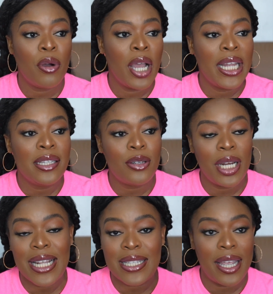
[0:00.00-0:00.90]
But any
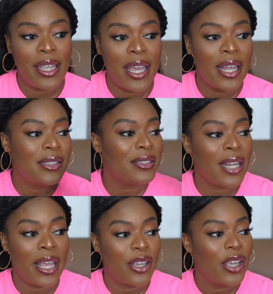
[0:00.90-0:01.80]
dollars I get,
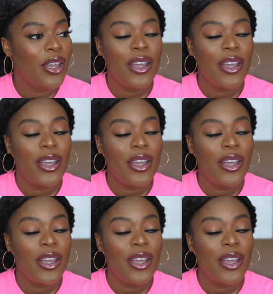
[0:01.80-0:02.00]
like